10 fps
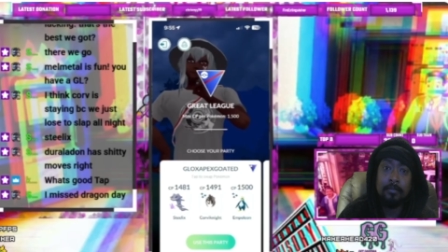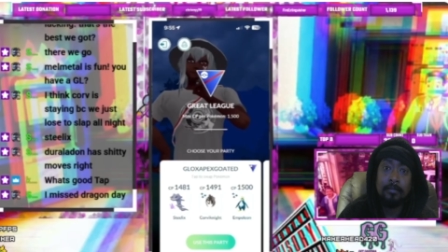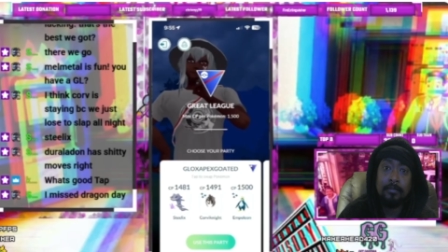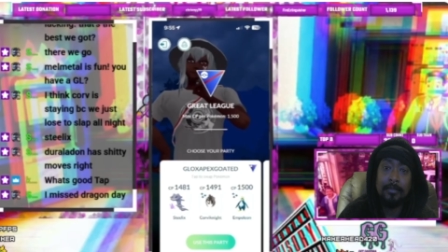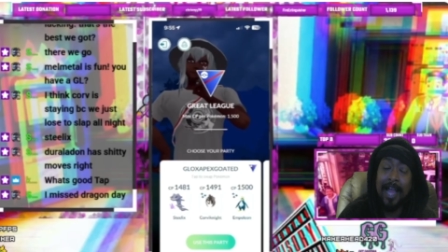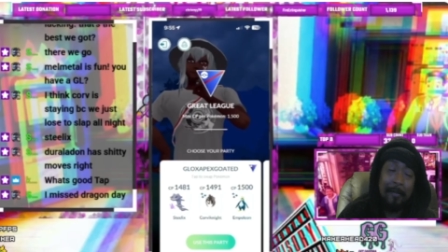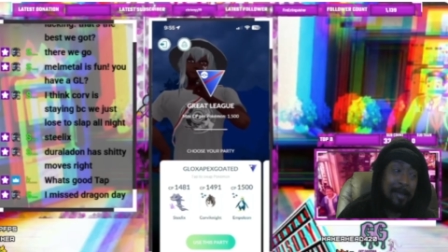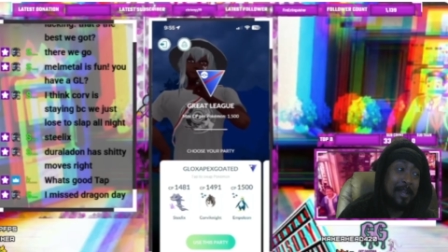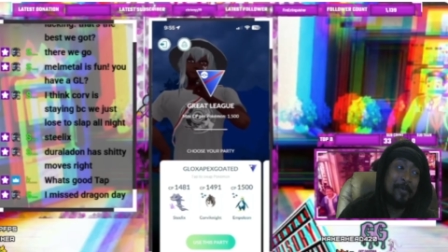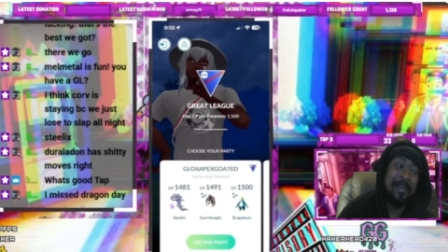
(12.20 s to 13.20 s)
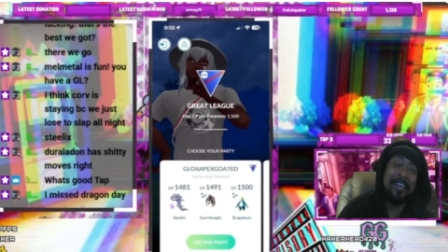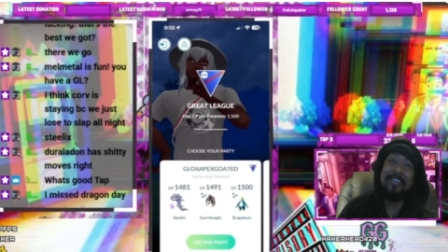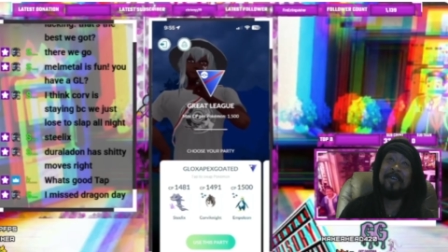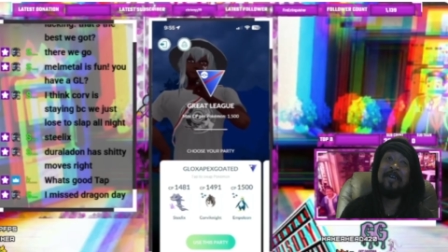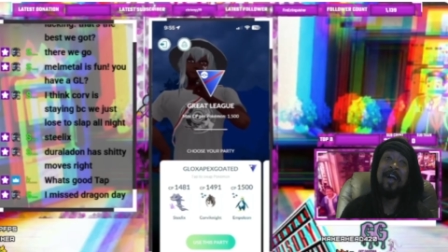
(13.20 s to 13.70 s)
Nah, but anyway,
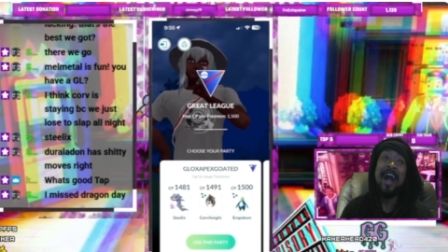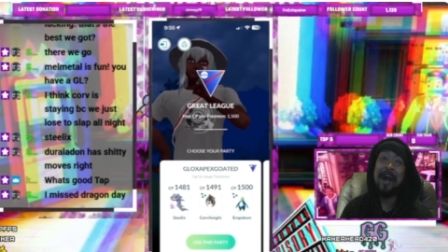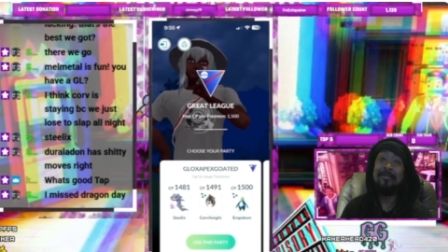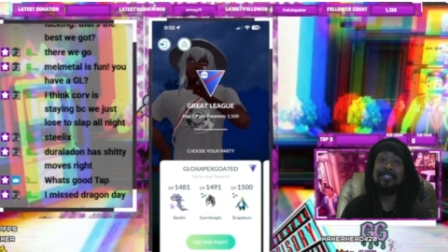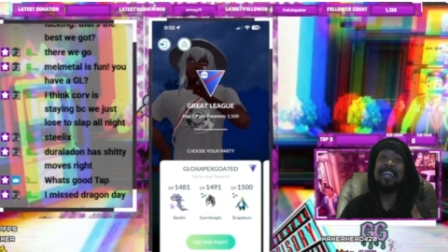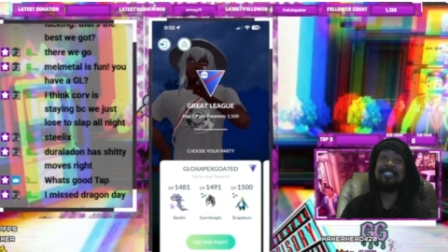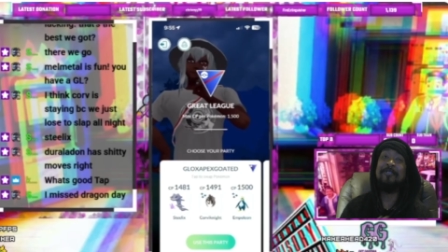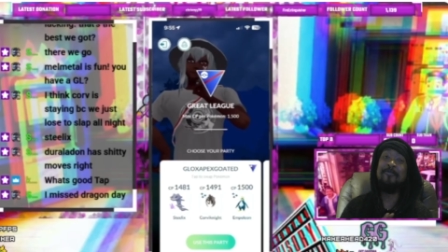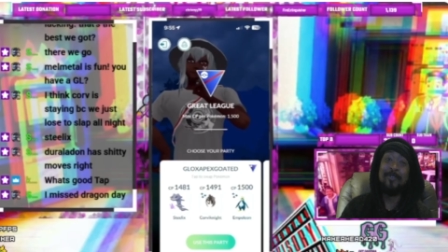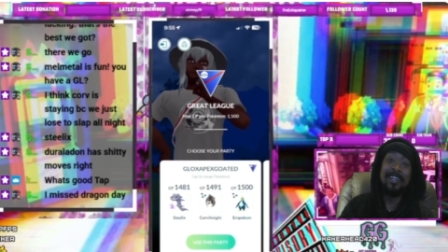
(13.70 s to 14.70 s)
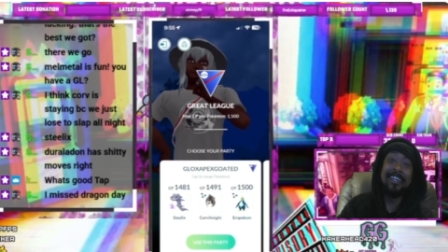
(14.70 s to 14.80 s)
yo, I was actually really